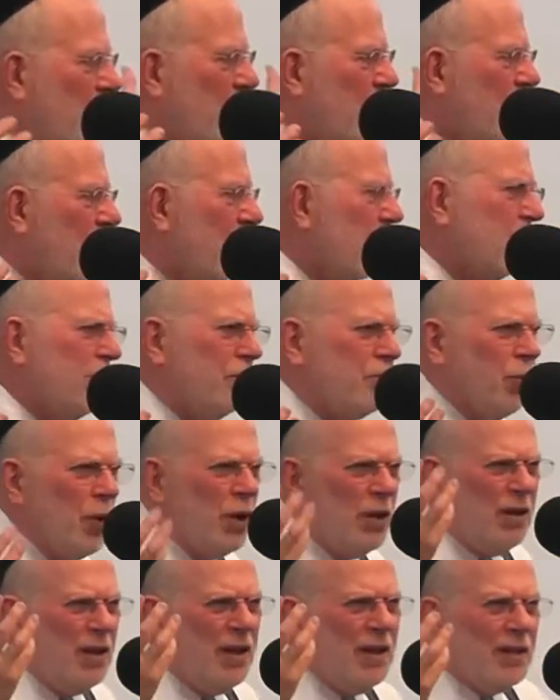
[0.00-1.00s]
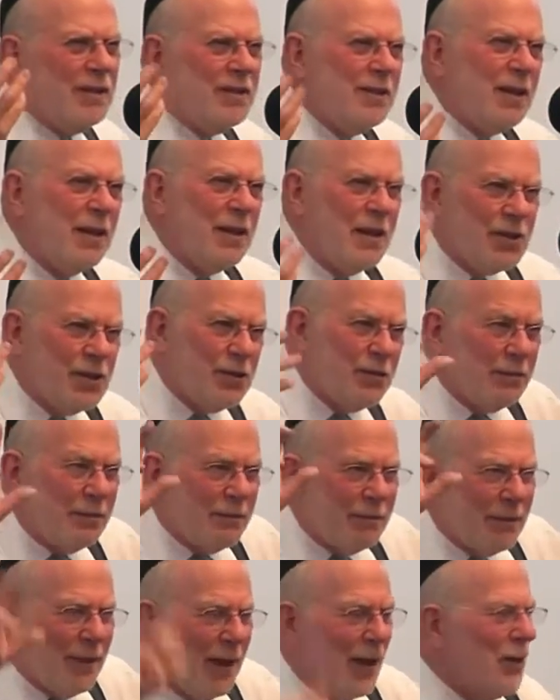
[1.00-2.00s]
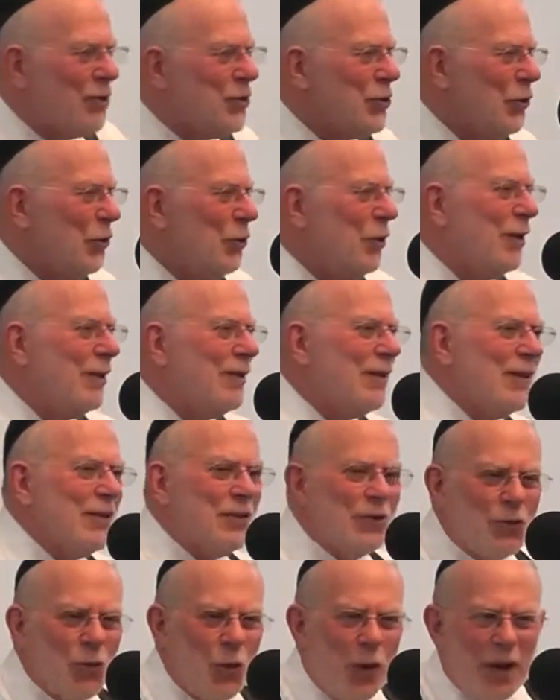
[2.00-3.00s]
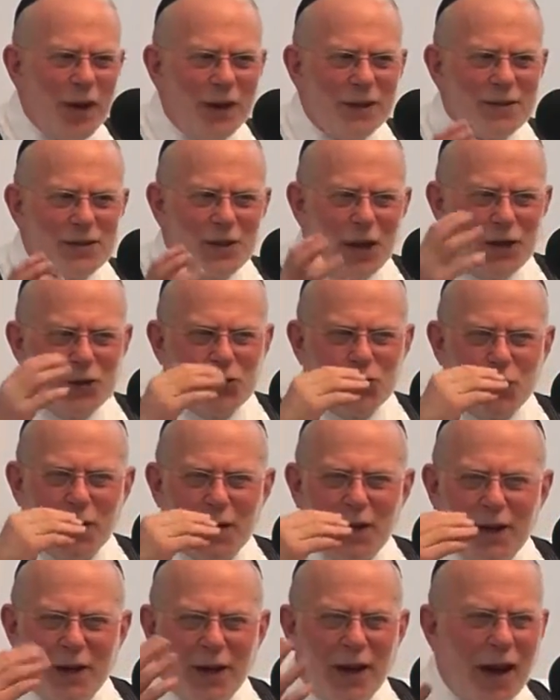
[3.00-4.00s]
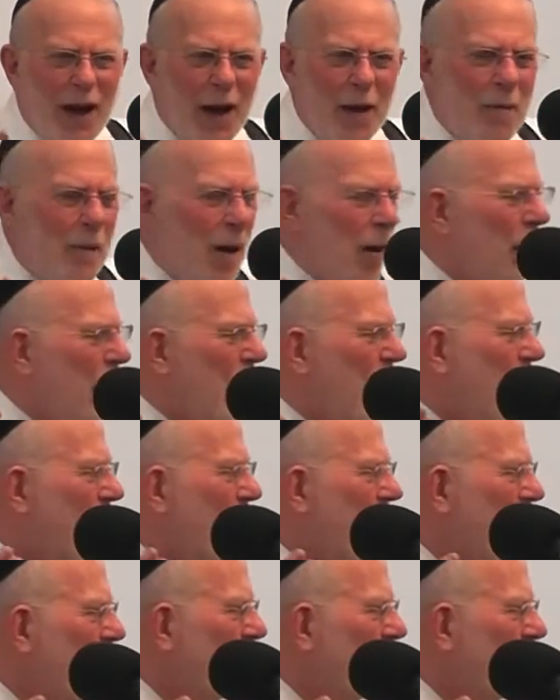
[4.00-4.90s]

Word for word: uh, brilliant student in 20th century America.